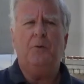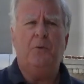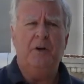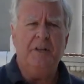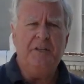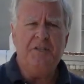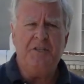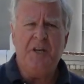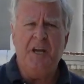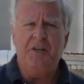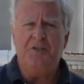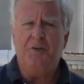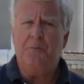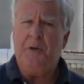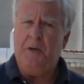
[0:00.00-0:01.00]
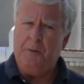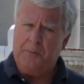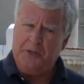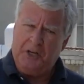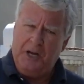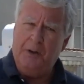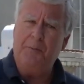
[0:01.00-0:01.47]
one of these days you'll be
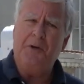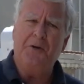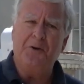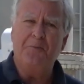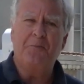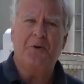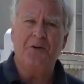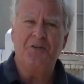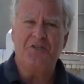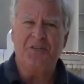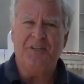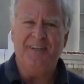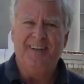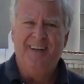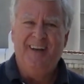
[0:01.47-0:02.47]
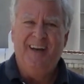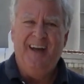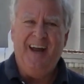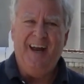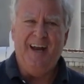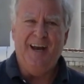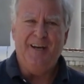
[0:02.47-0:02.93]
able to come here in person
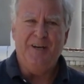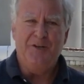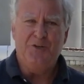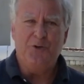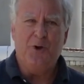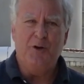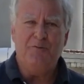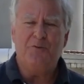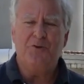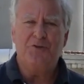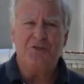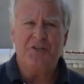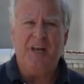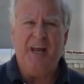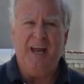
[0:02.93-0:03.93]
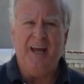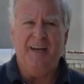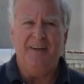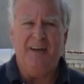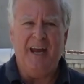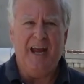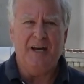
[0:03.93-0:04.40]
and enjoy
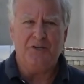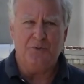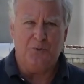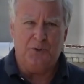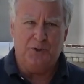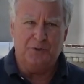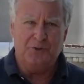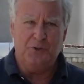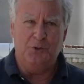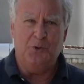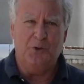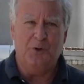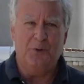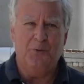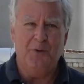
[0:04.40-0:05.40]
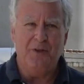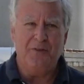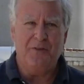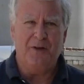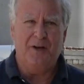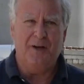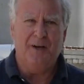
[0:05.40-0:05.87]
firsthand an actual tour
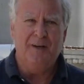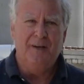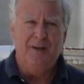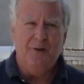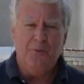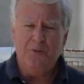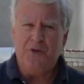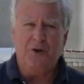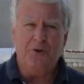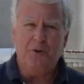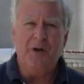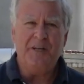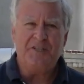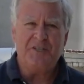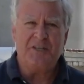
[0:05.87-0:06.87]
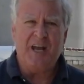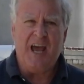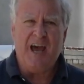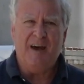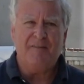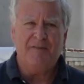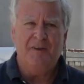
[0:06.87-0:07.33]
with our great
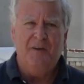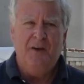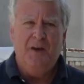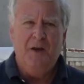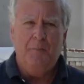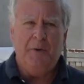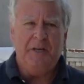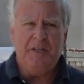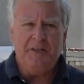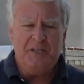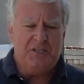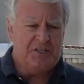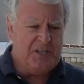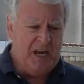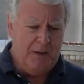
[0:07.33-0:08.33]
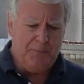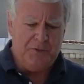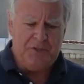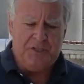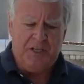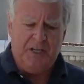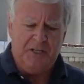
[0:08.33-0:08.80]
staff. But in these sample
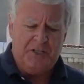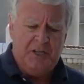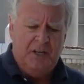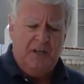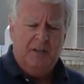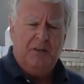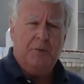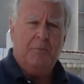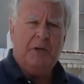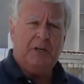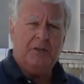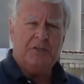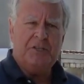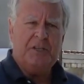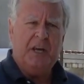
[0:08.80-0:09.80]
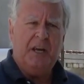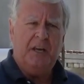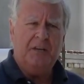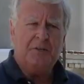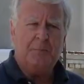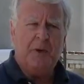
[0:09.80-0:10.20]
sinks, the middle sink is